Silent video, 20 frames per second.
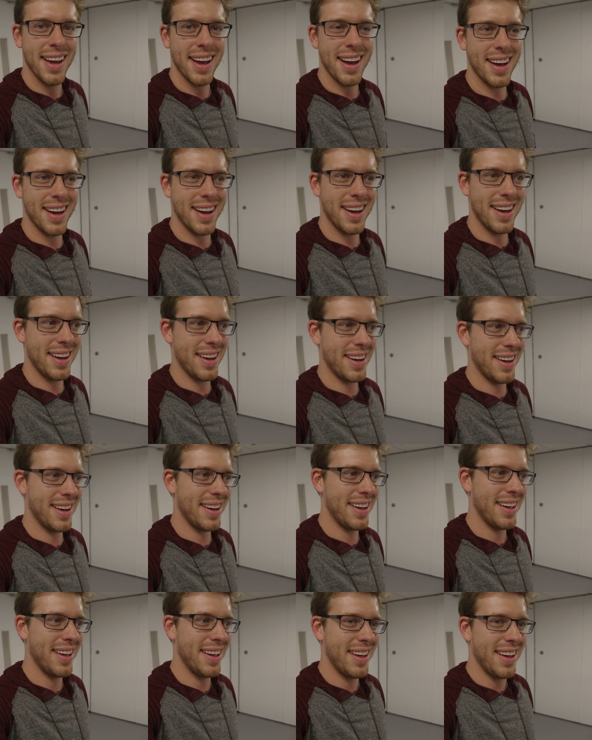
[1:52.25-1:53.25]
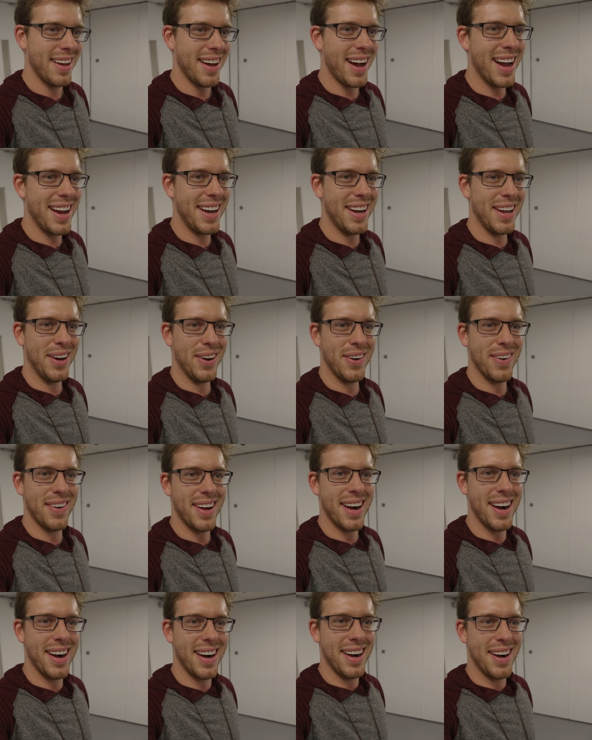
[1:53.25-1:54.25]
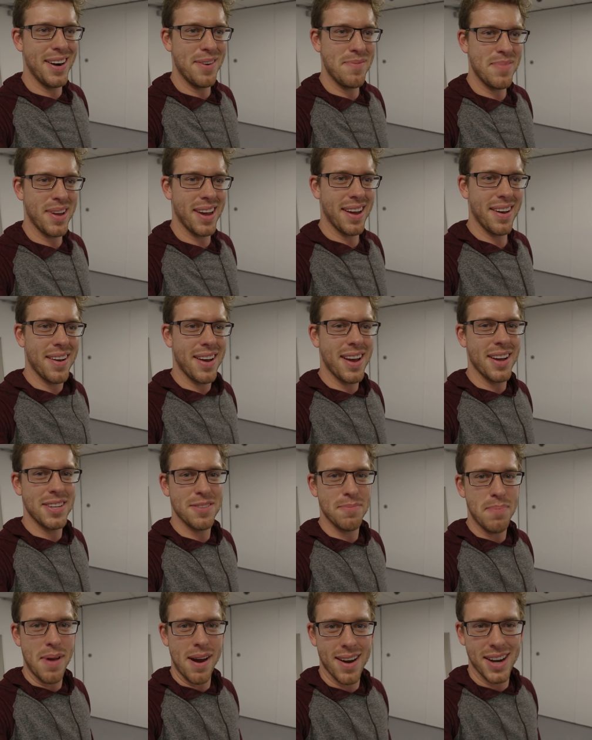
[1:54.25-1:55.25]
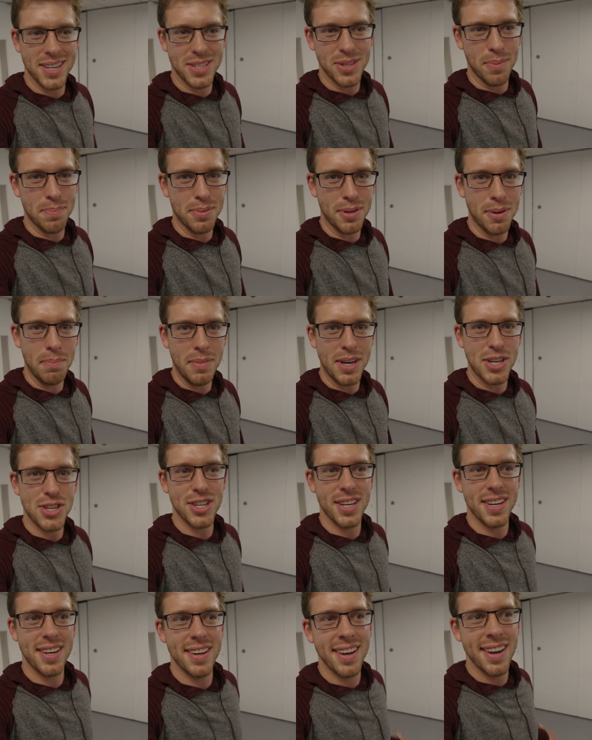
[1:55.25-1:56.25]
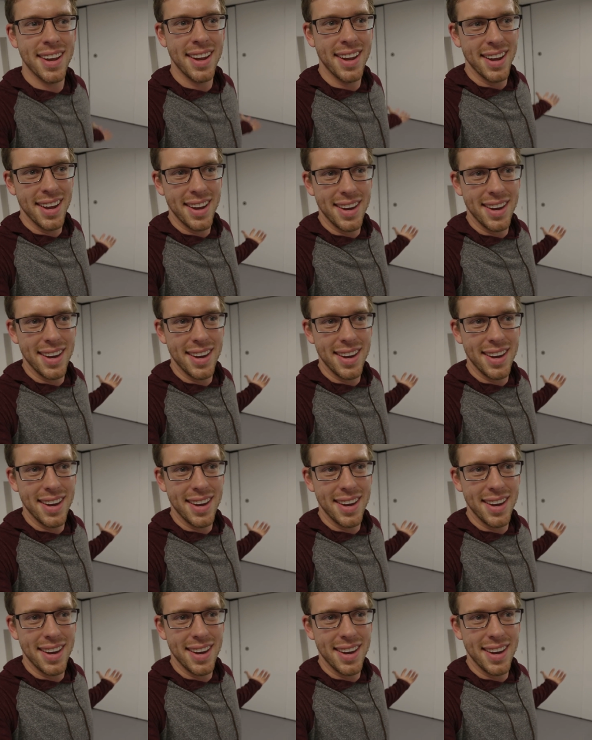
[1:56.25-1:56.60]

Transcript: uh, I know, um, because of parental permission.